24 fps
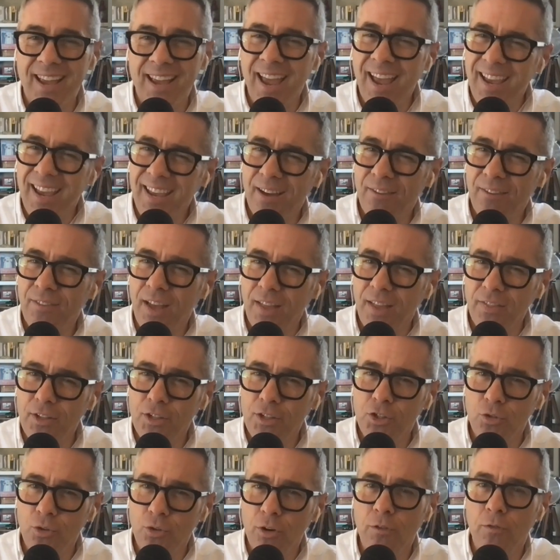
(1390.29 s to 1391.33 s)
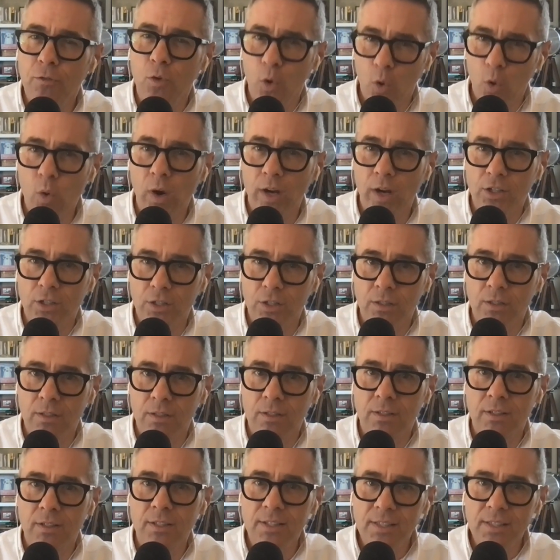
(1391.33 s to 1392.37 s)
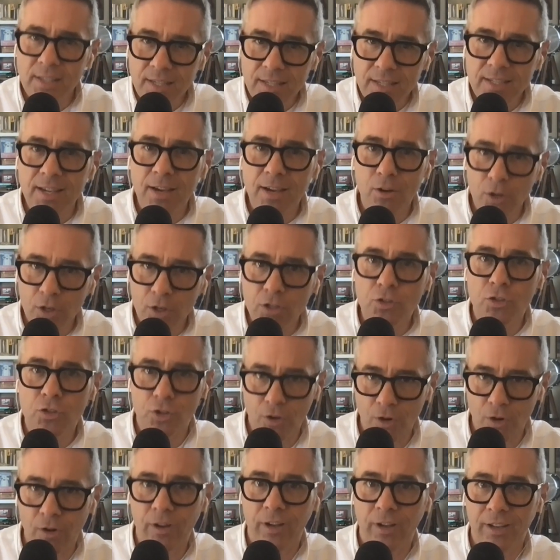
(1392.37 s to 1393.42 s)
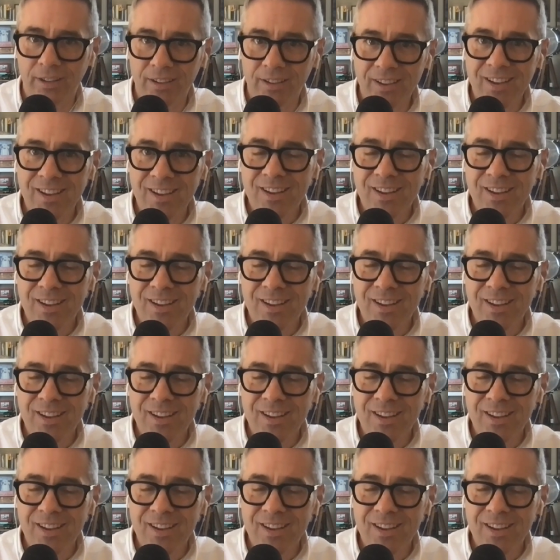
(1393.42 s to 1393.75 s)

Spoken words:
hey, I've got these 3 or 4 questions. Does this sound concerning?